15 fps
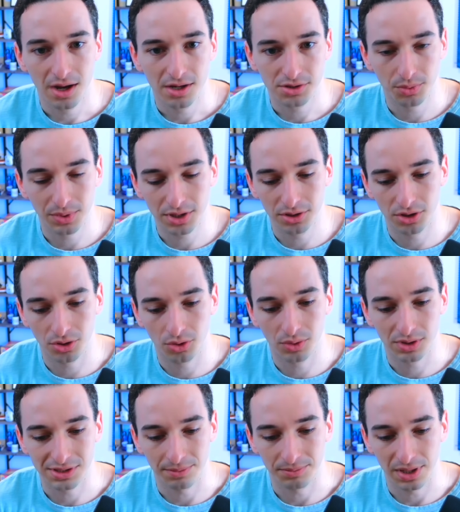So we could do
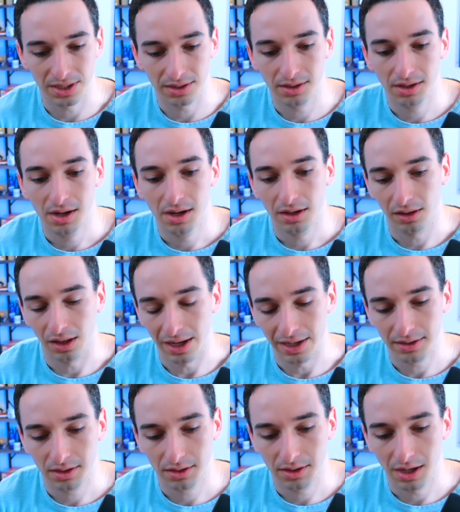something
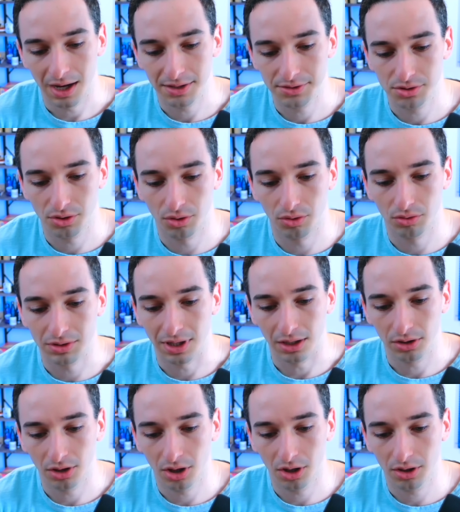like
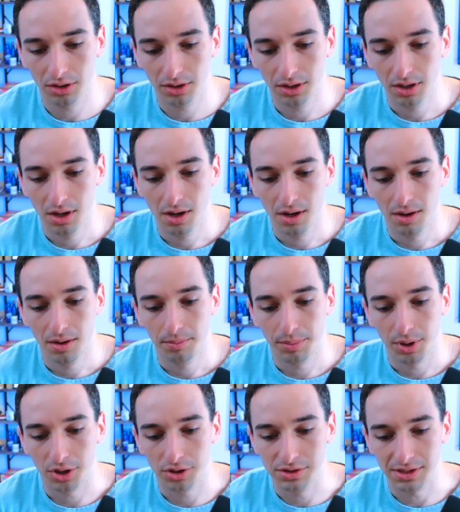console.log
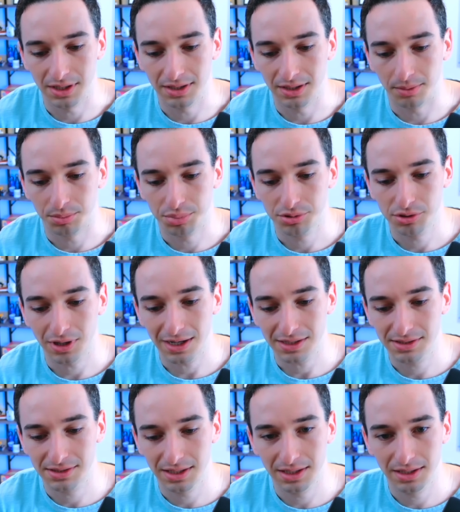person
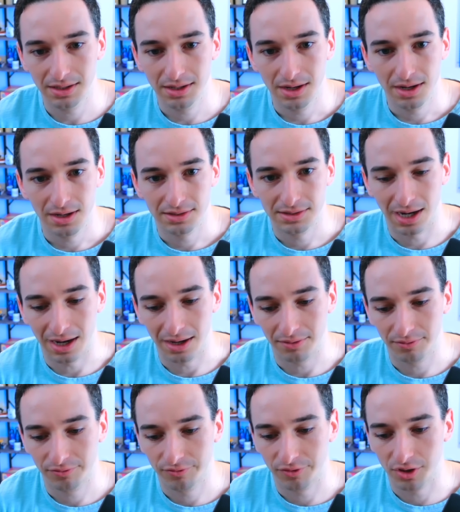proxy
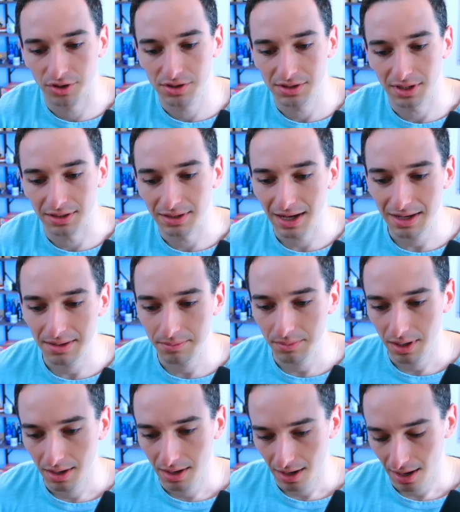dot first name,
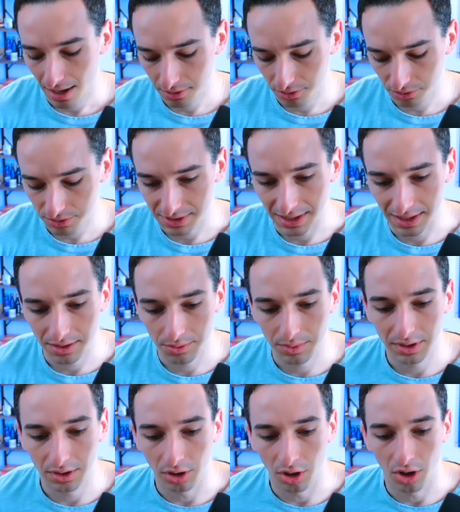and you'll see
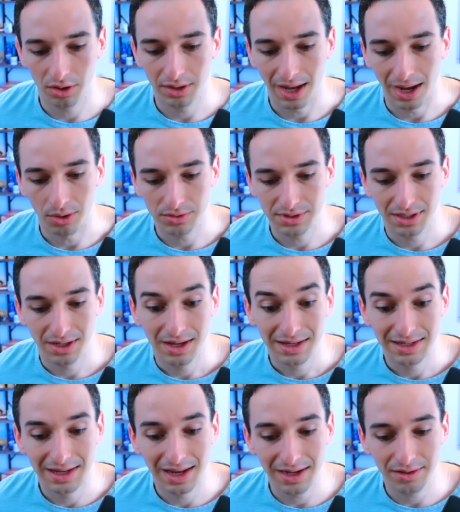we log out
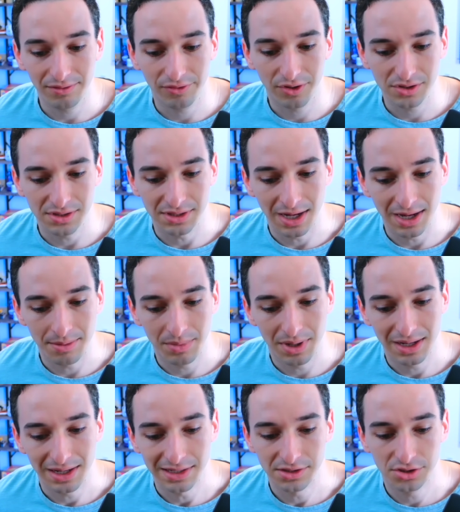getting first name
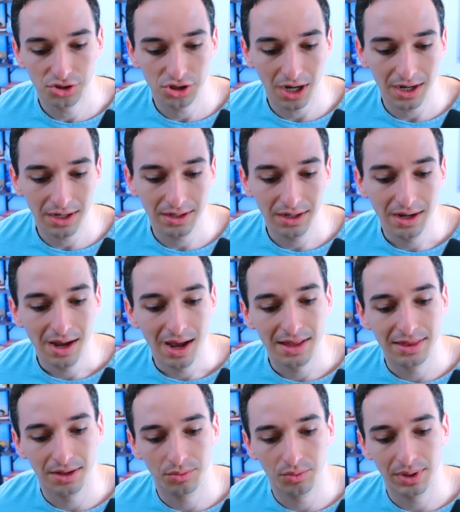is John,
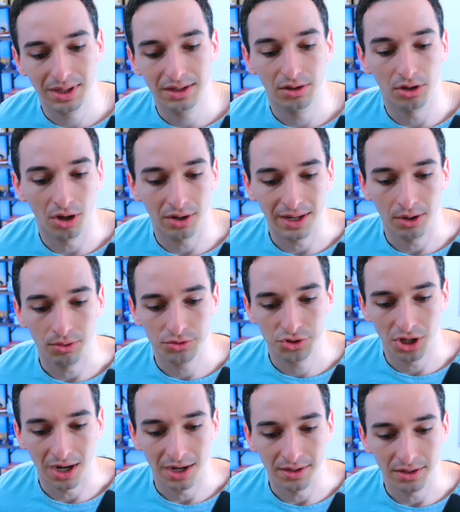and then we log out
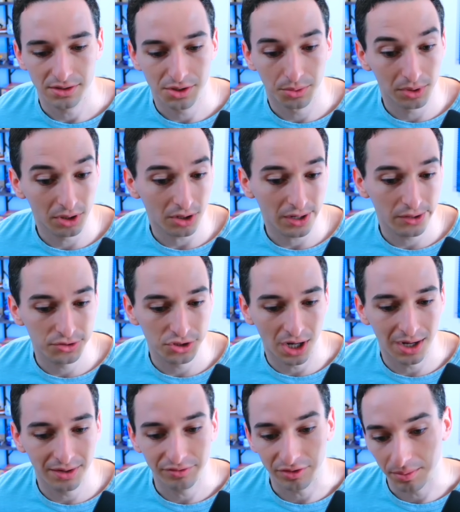John. So we log out
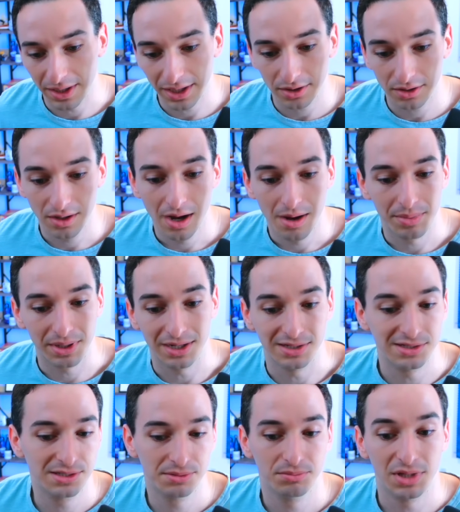John from here
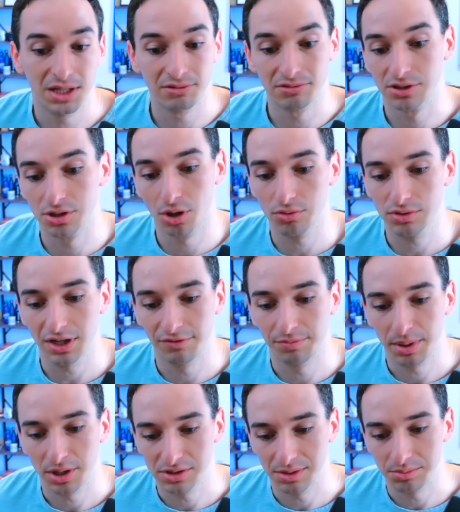because the result of
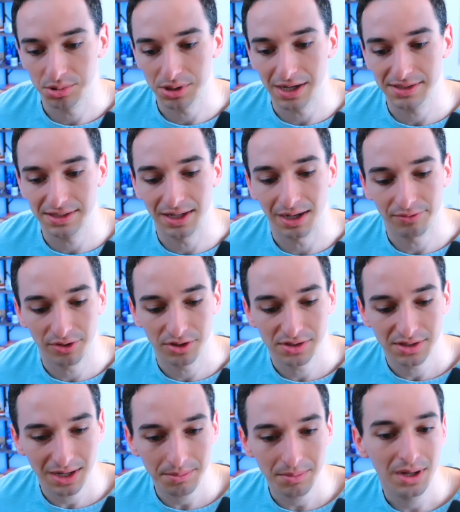person proxy dot
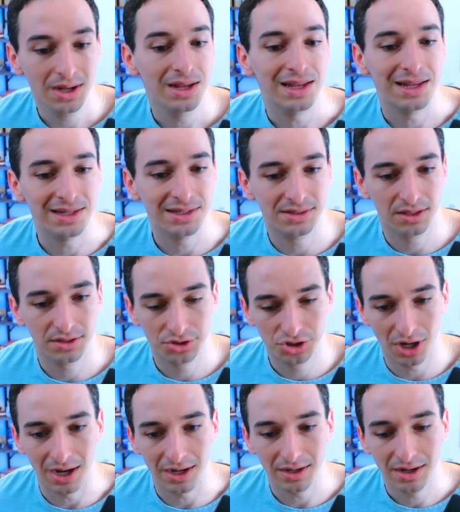first name is
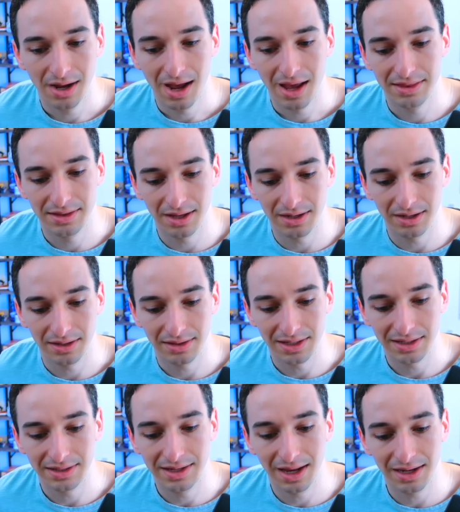John, and then
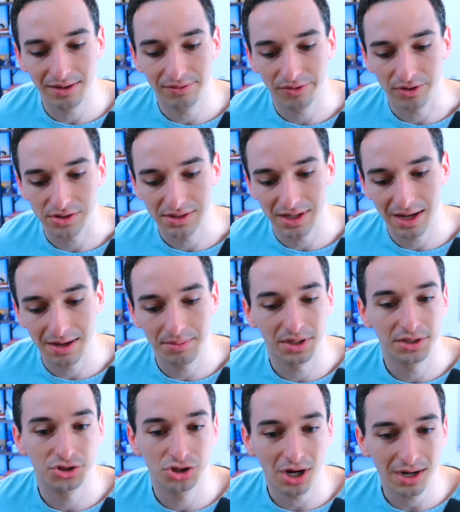the getting first name
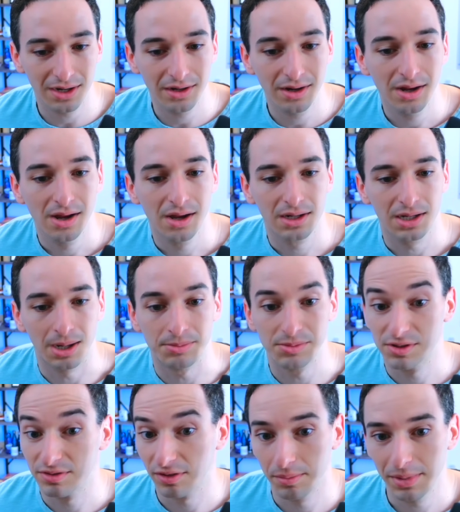John
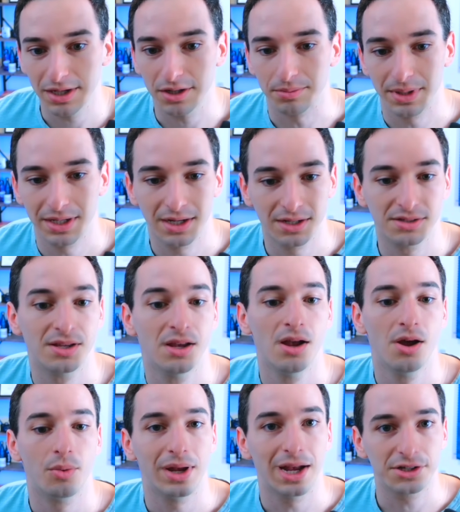comes from here because
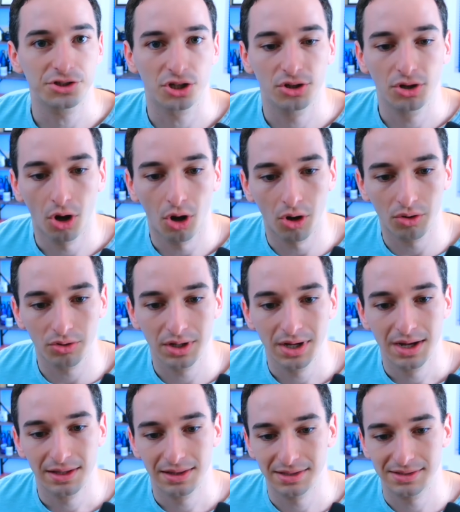we actually called
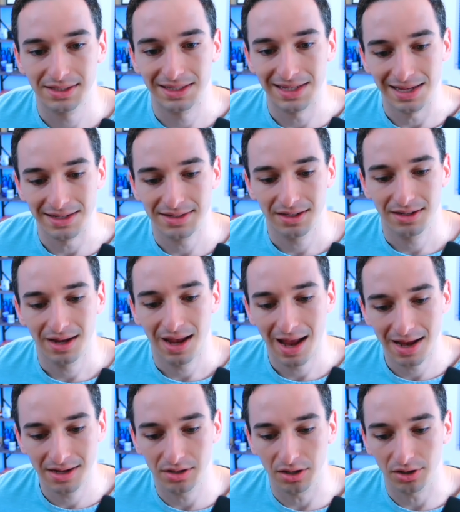this get
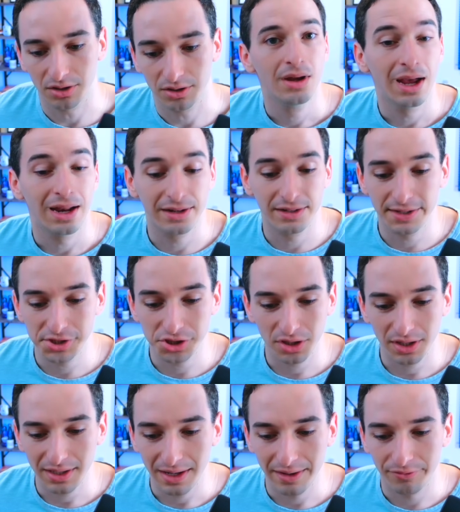handler. And
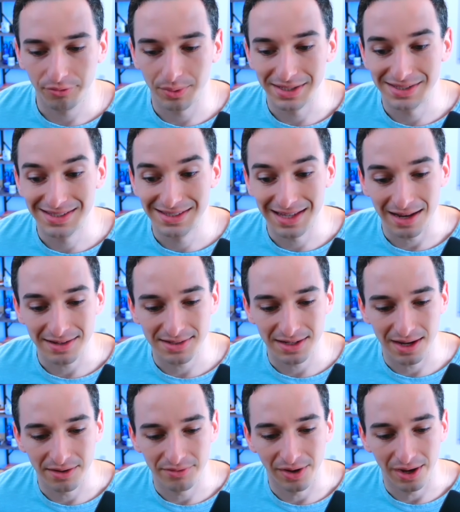additionally, if we set
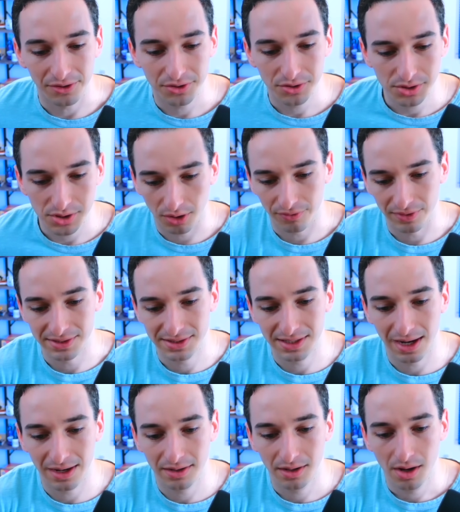a value, so if
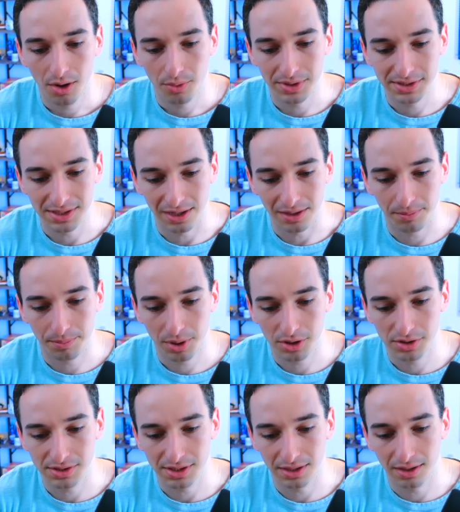instead we said
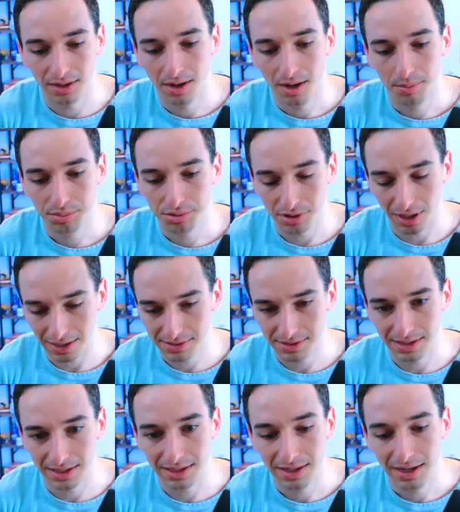person
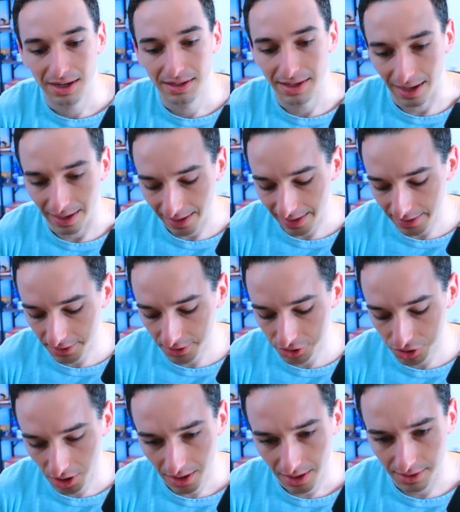proxy dot
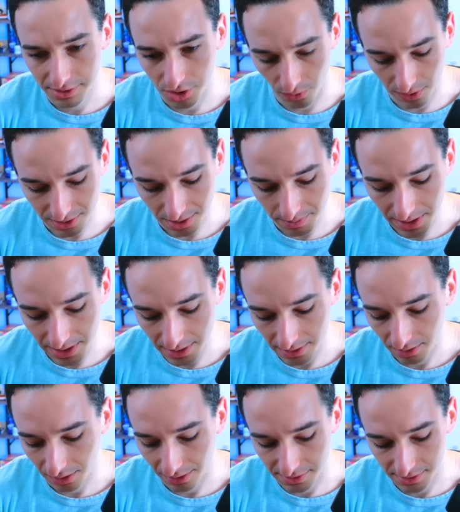age is going to
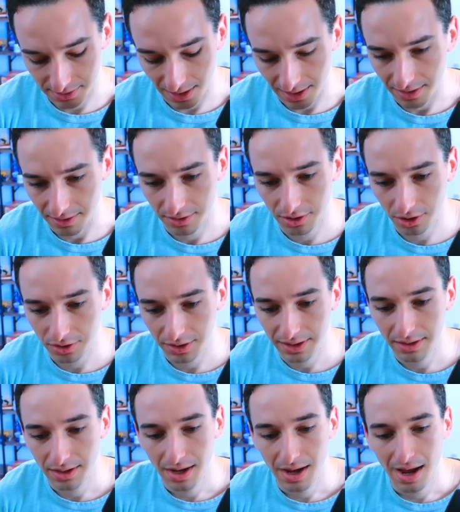be, let's say,
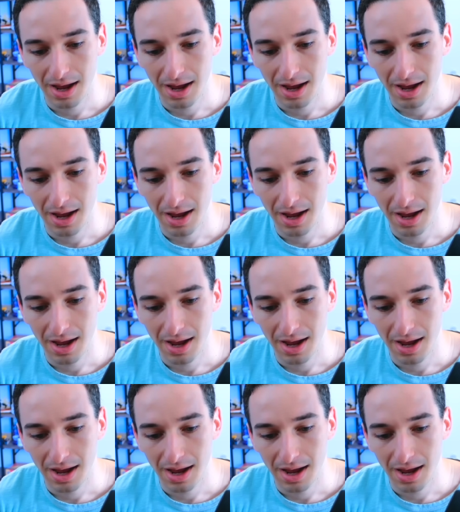thirty.